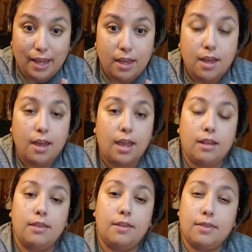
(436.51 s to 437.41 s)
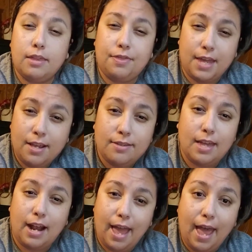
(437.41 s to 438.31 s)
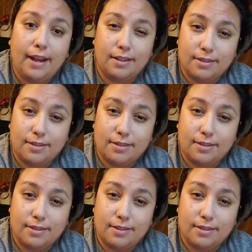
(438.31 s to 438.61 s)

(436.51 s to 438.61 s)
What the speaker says: And the things that I had at